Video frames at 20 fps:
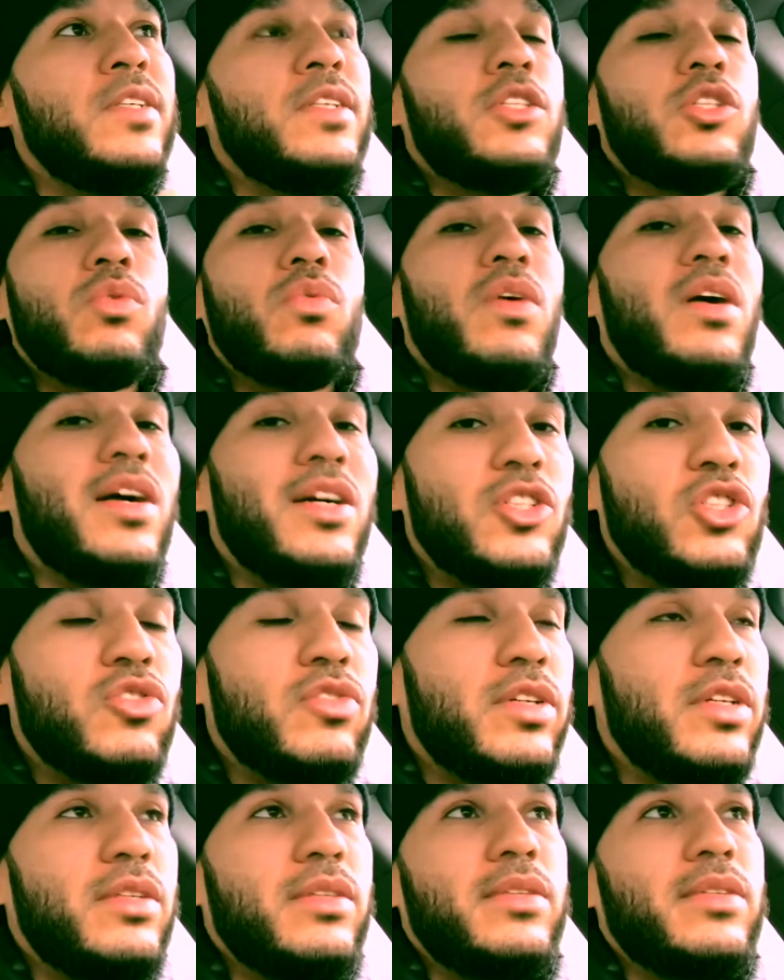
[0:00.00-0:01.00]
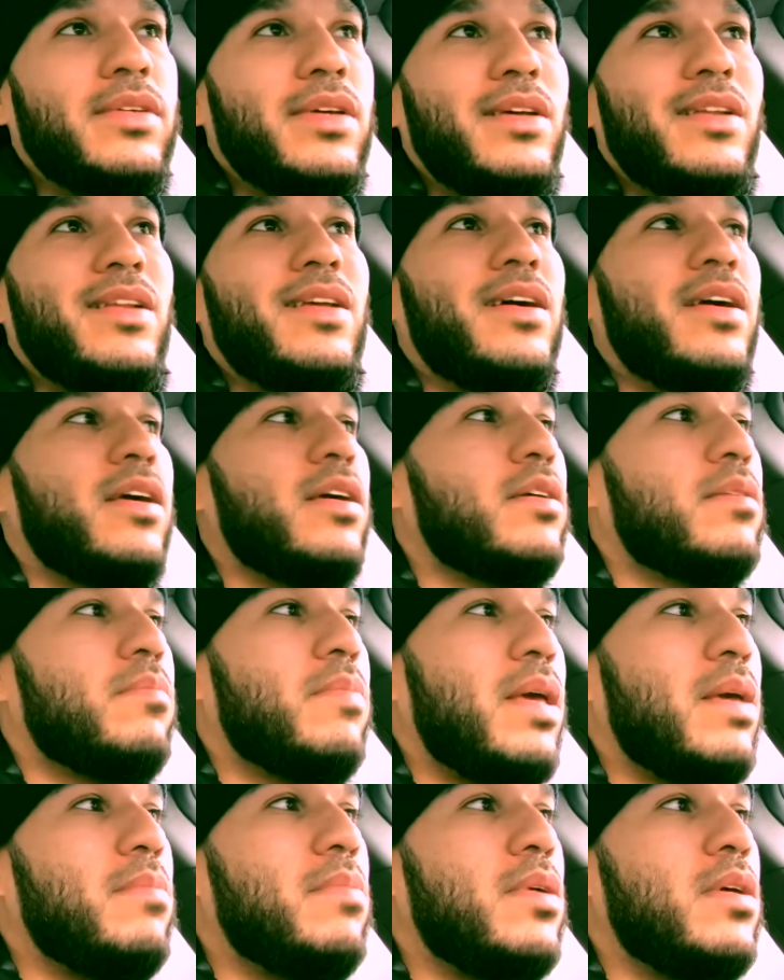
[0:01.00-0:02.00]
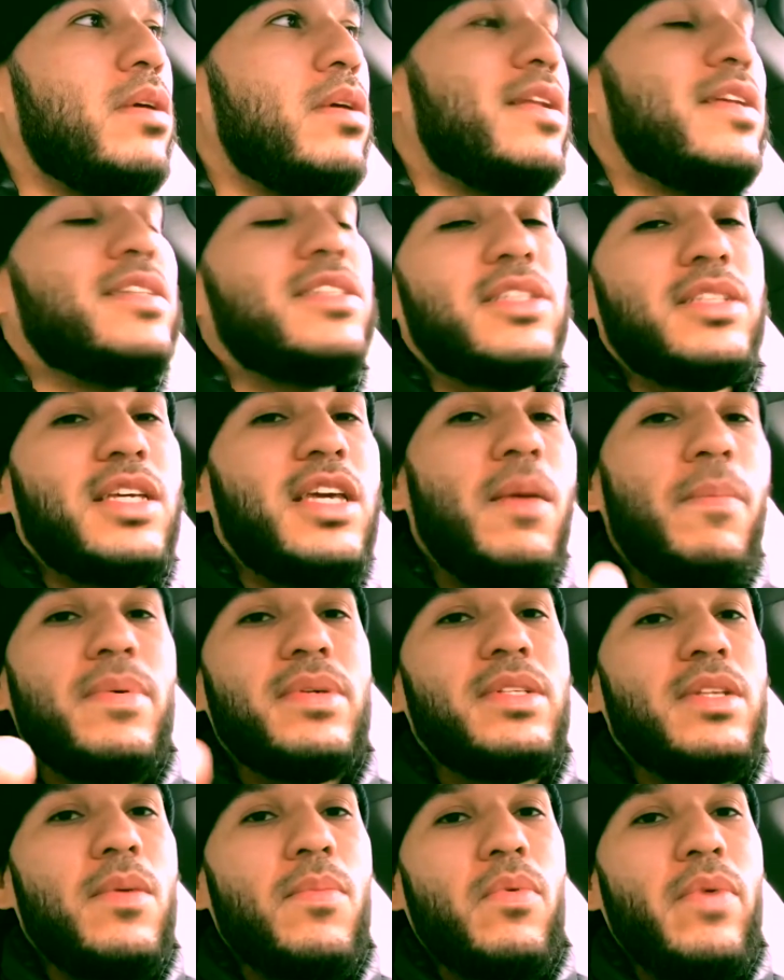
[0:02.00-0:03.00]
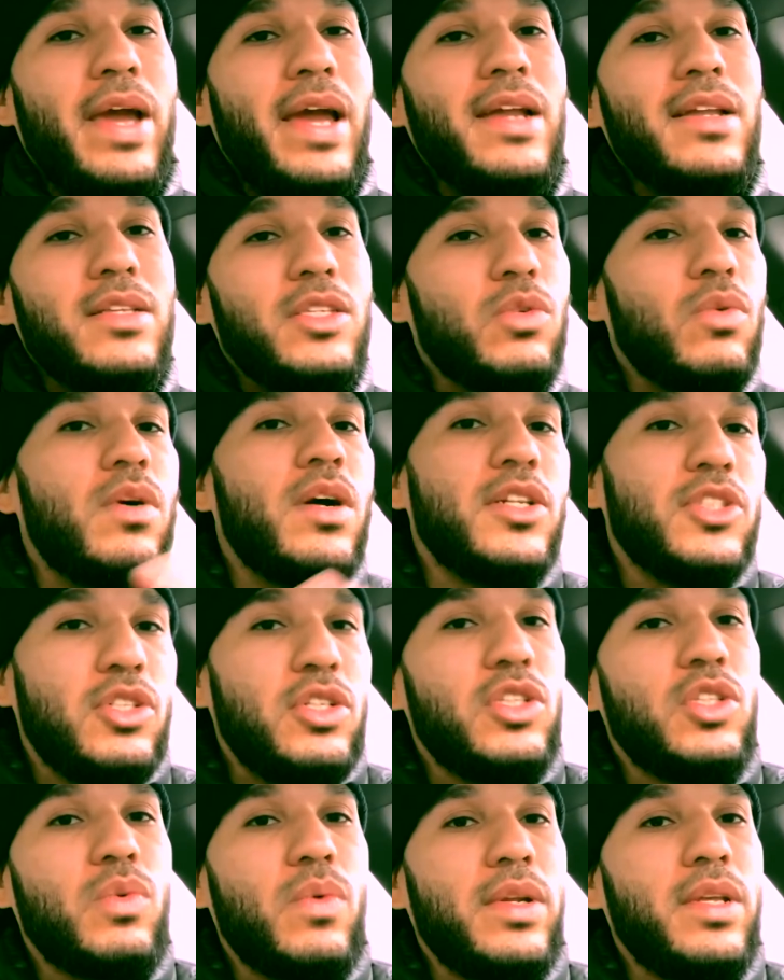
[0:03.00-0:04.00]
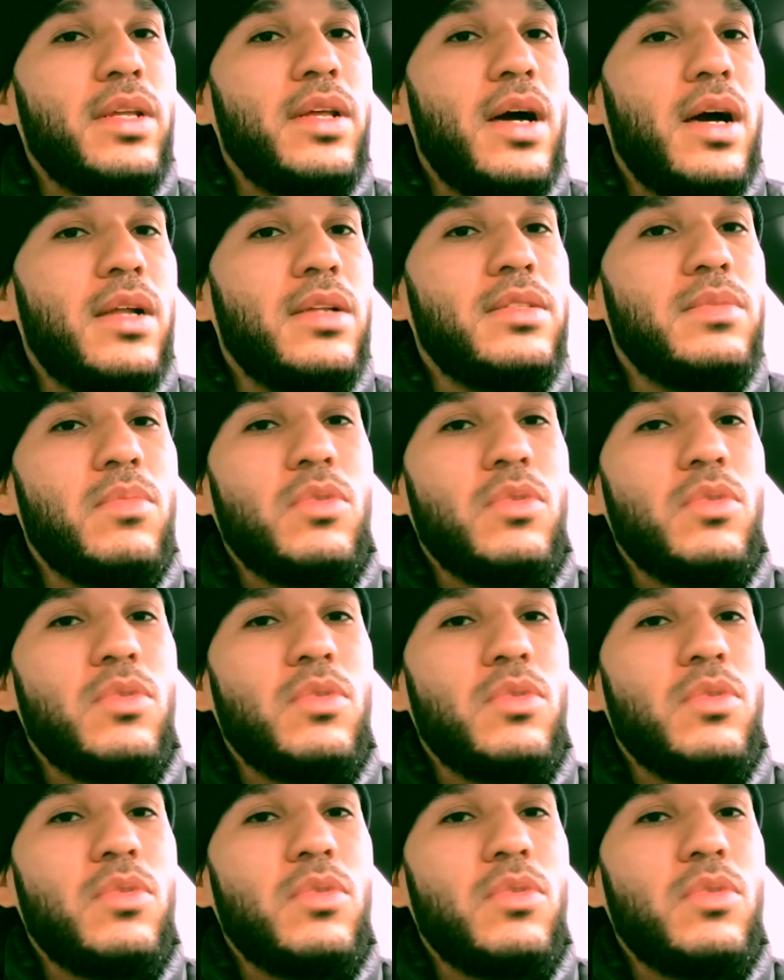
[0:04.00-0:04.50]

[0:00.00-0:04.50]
to 100, and like maybe they just keep it simple, 80 to 120 dollars.